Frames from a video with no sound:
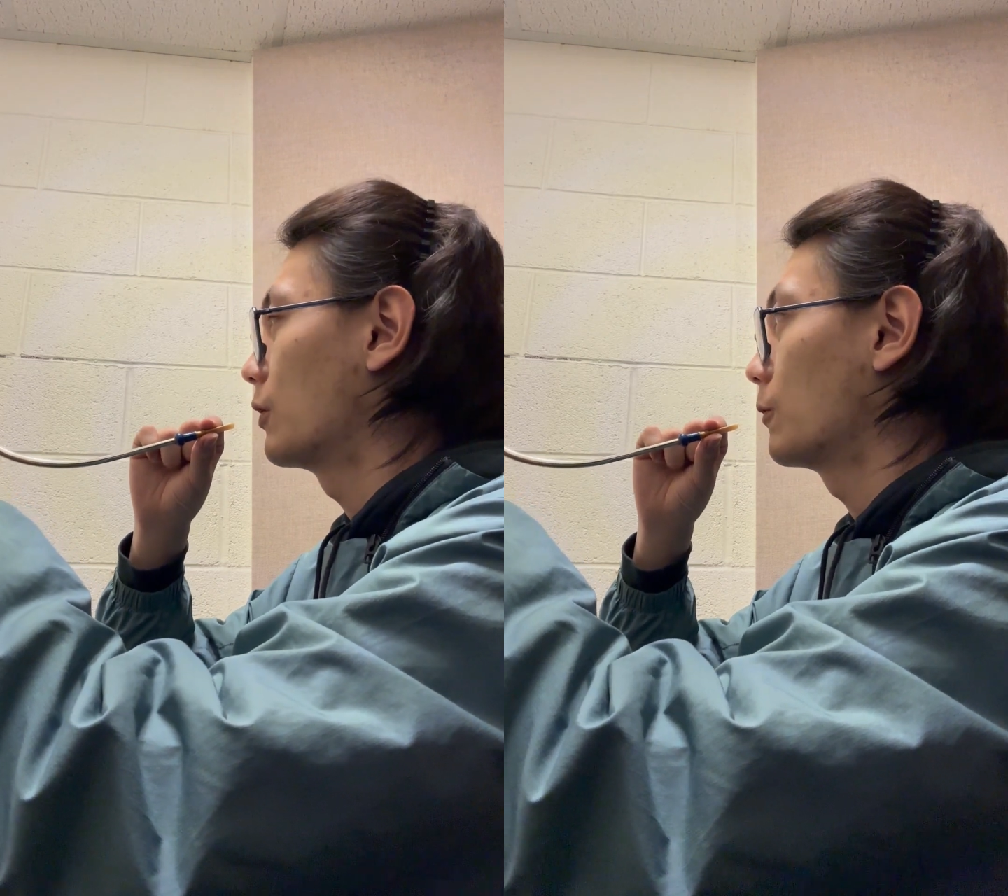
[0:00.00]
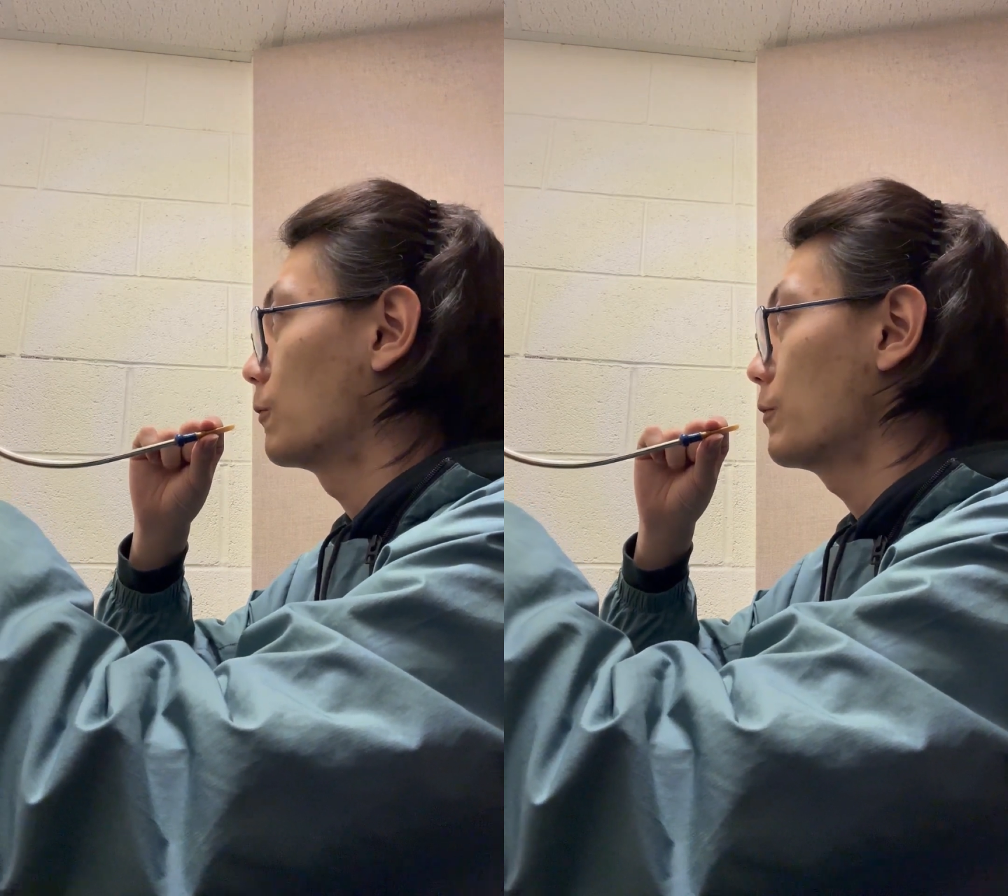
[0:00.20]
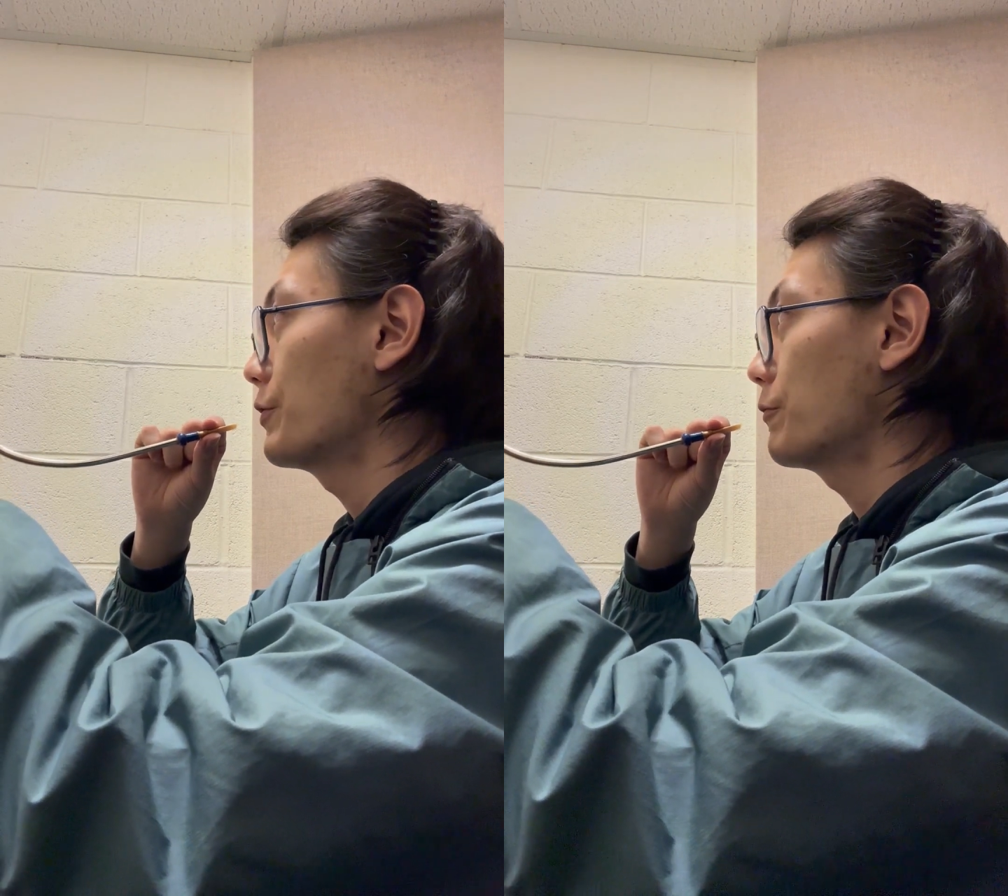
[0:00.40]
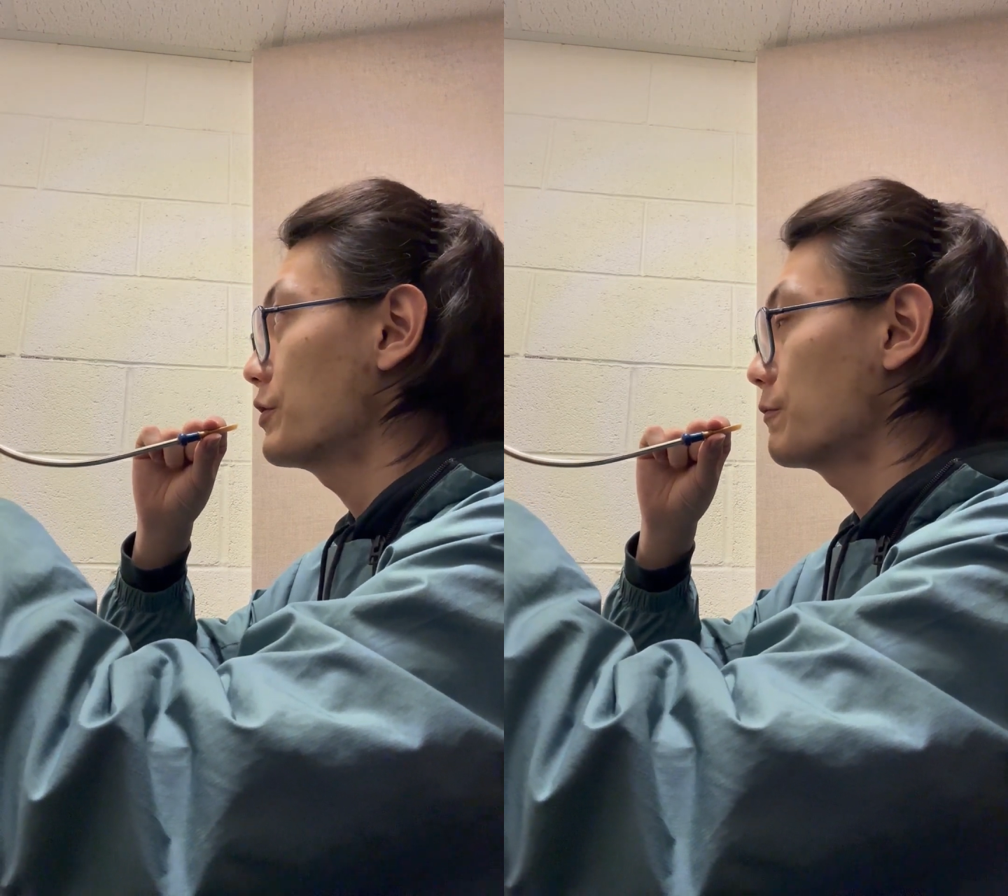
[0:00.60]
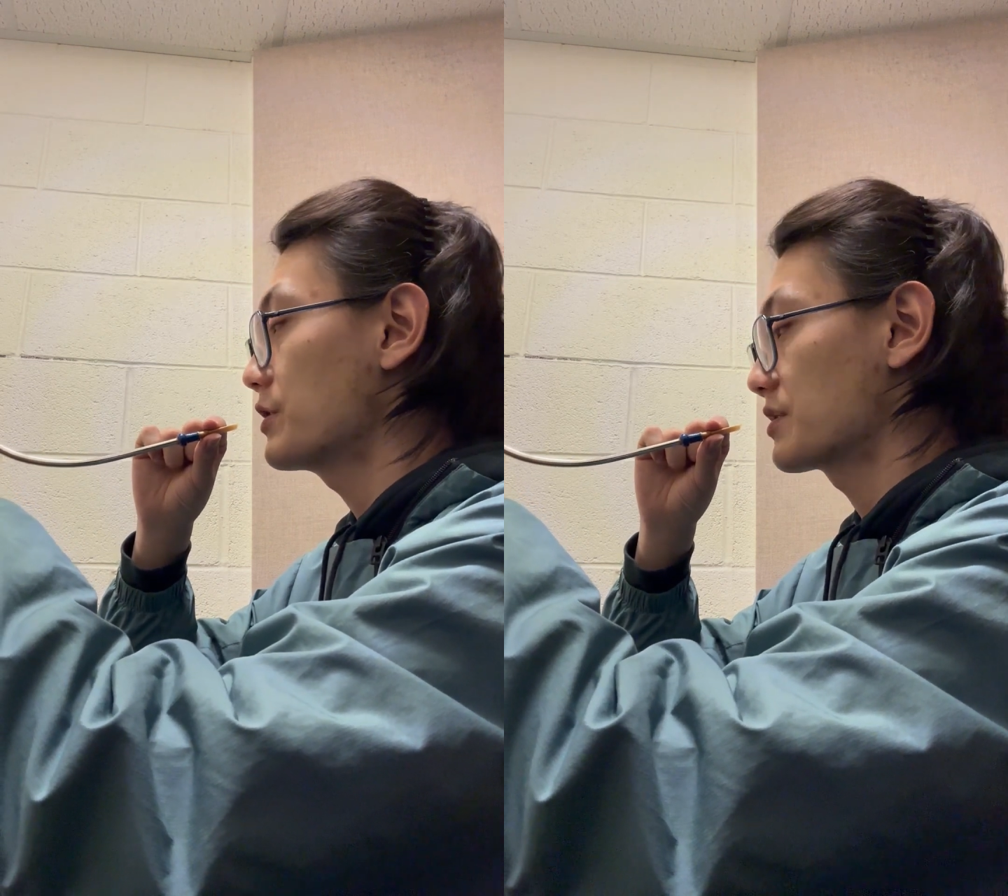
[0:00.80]

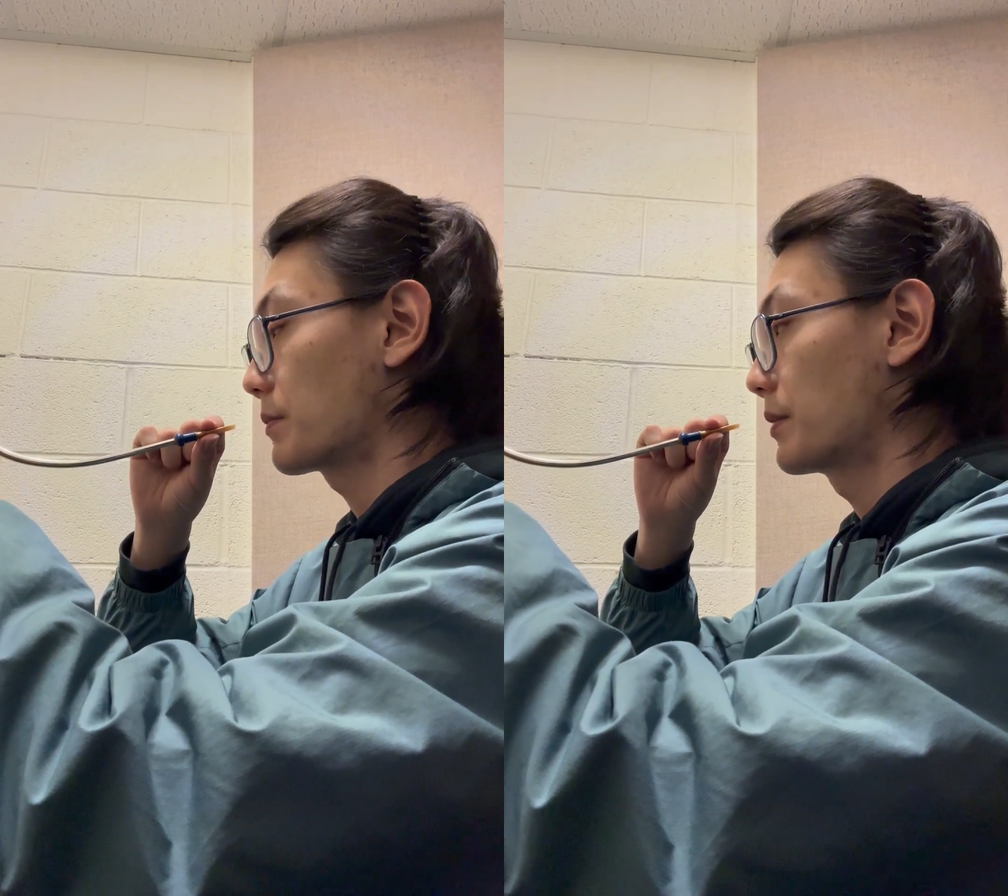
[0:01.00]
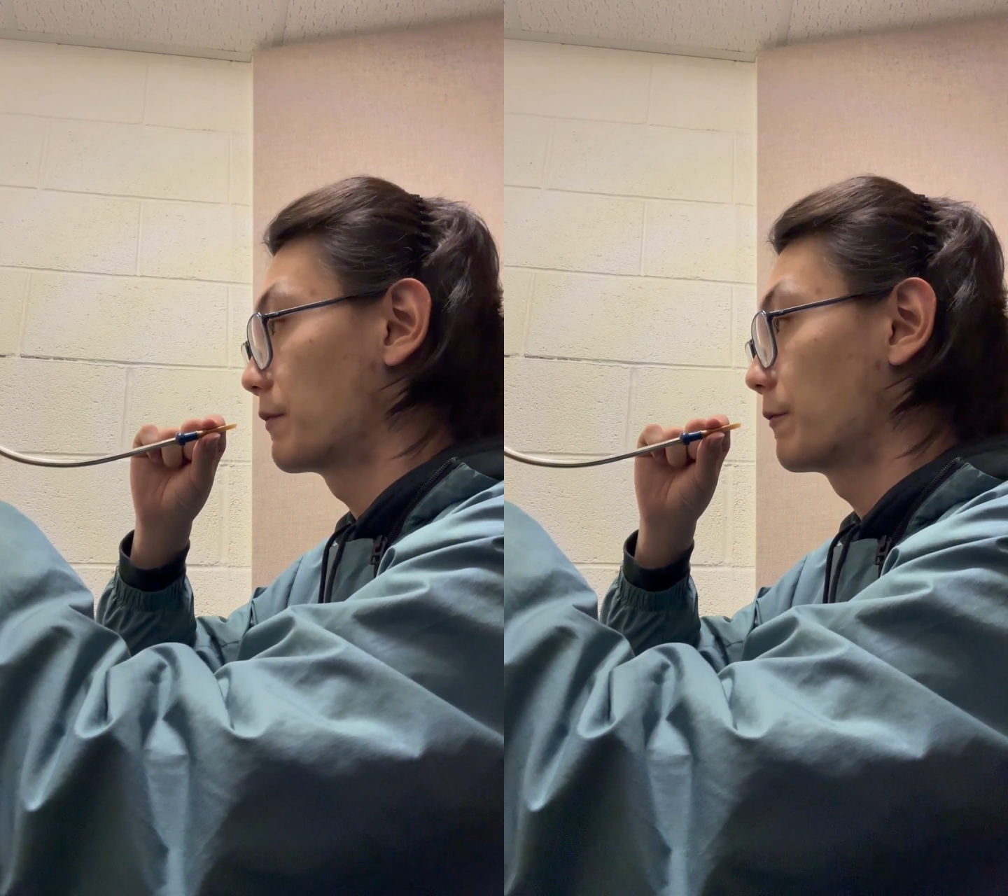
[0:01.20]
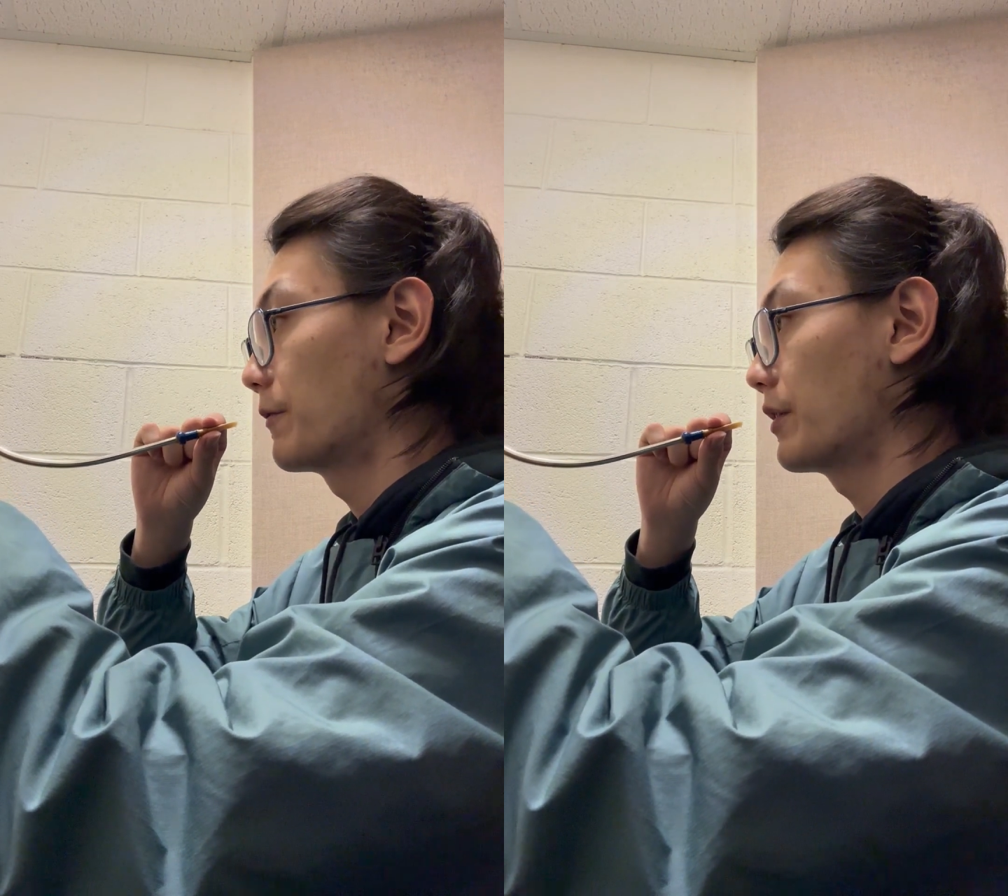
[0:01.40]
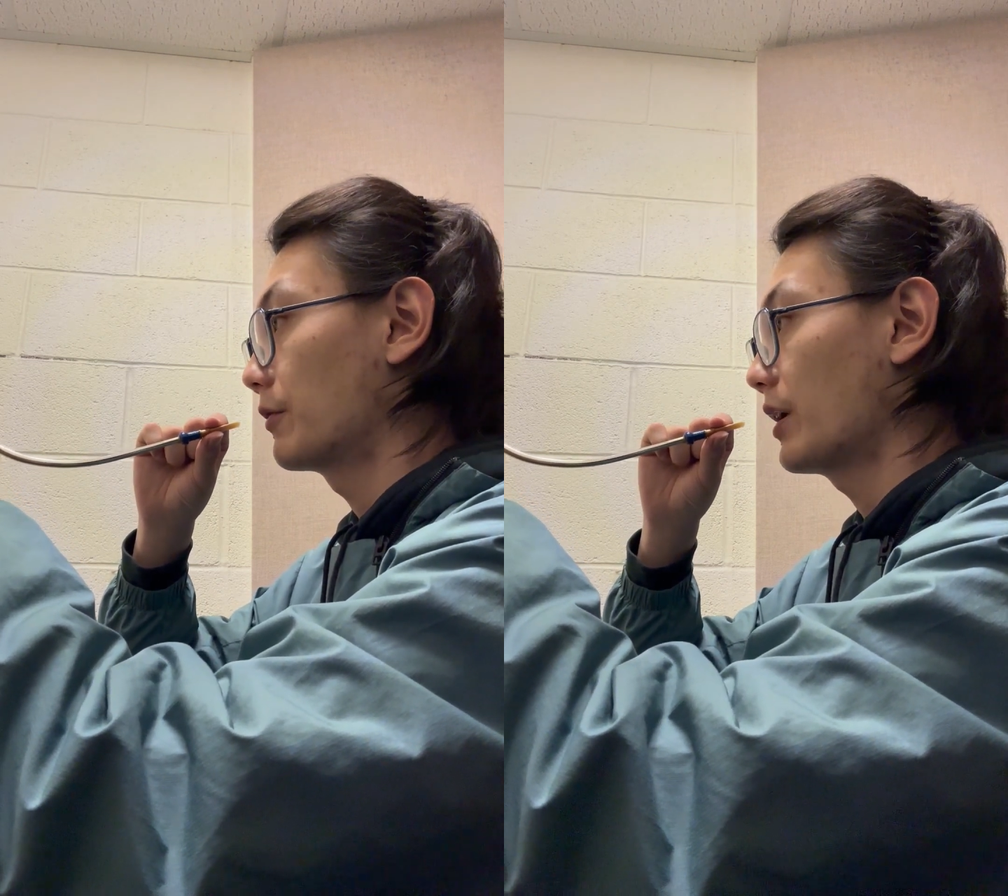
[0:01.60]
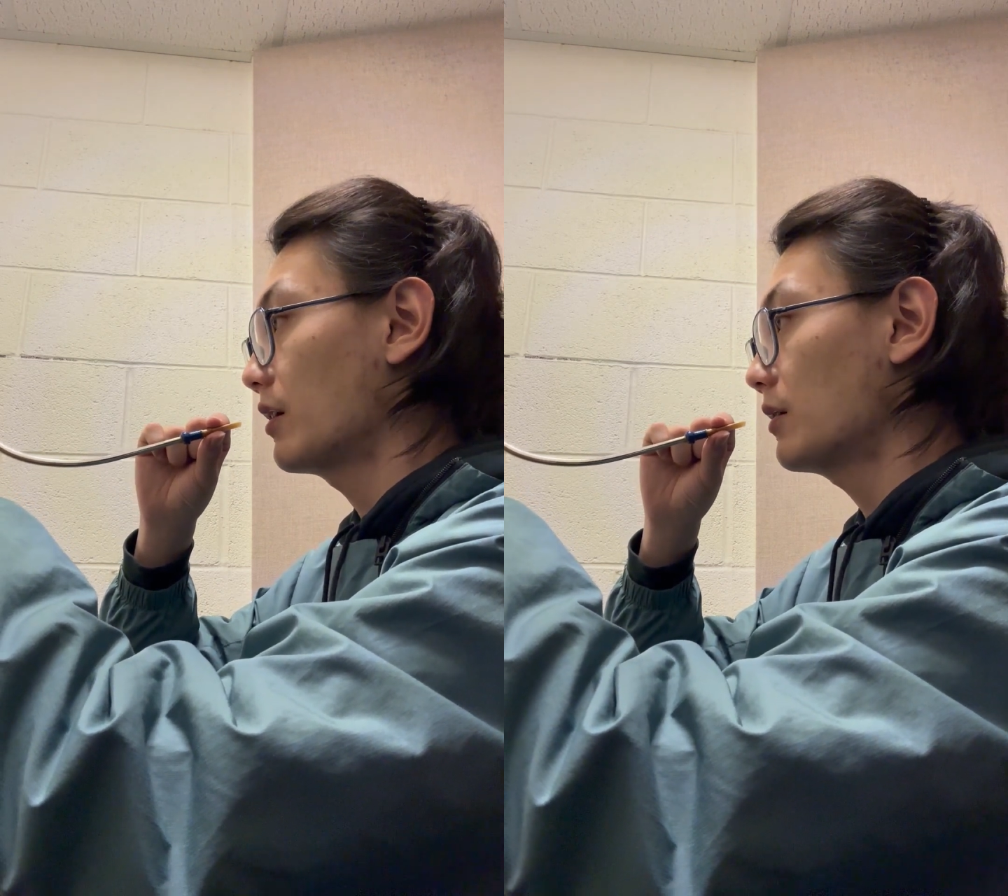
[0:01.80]
wisp
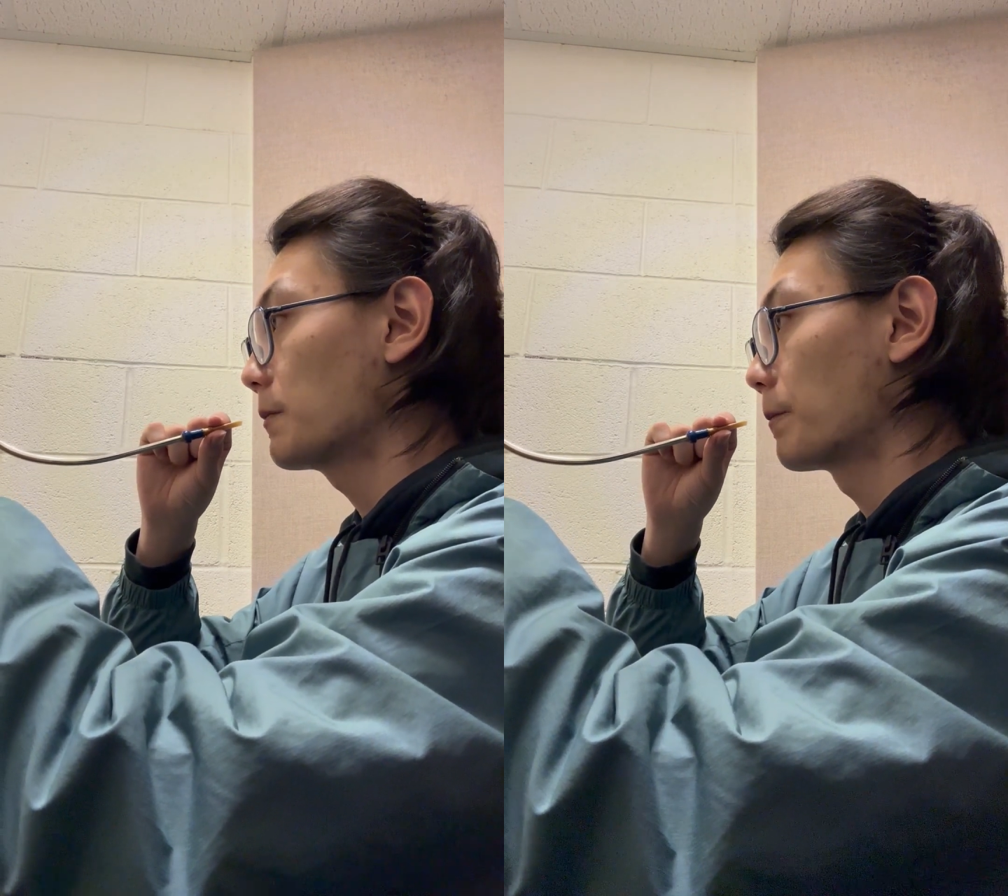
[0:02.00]
filling,